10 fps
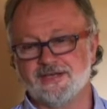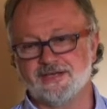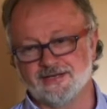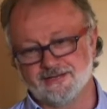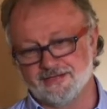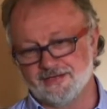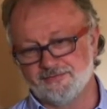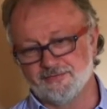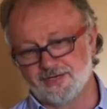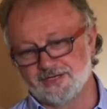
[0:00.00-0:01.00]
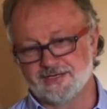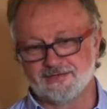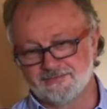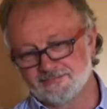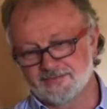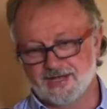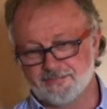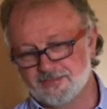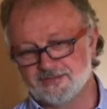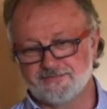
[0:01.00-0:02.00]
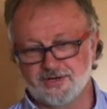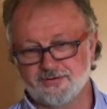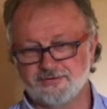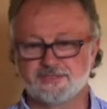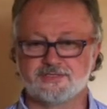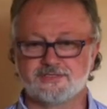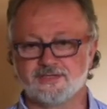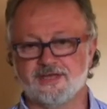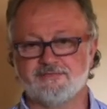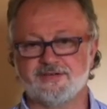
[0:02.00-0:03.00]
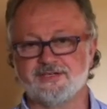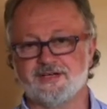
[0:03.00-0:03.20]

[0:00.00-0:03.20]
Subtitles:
And if you learn a couple of notes every